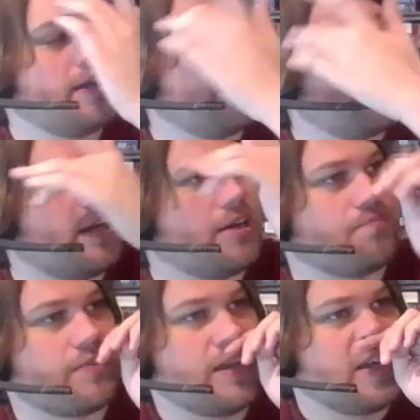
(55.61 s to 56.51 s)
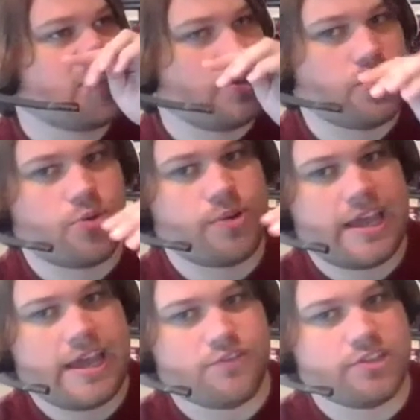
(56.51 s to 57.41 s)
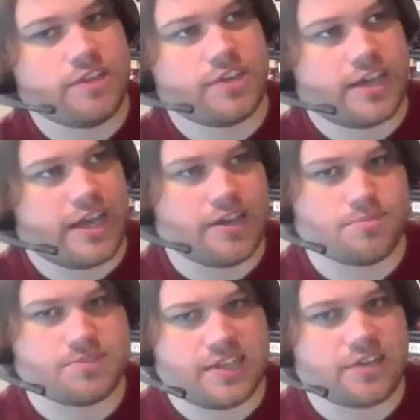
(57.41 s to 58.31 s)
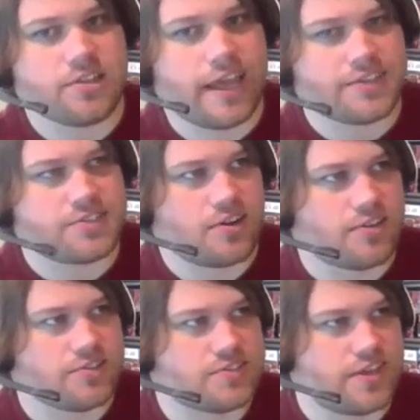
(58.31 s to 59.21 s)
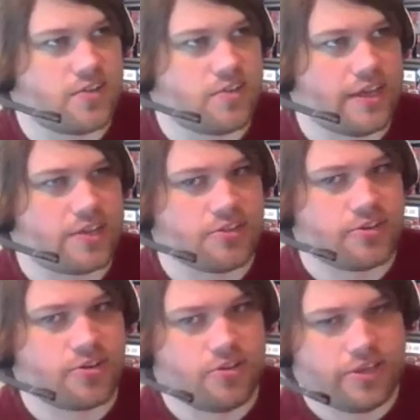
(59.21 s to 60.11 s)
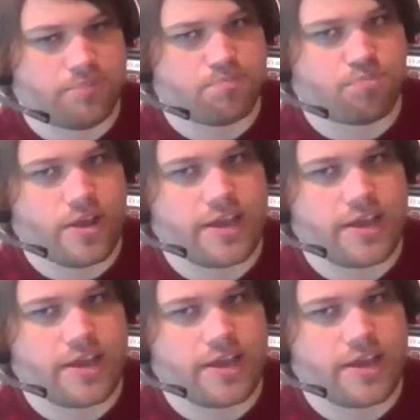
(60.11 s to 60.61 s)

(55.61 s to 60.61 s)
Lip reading: Um, we have living items like lanterns that are like literally bred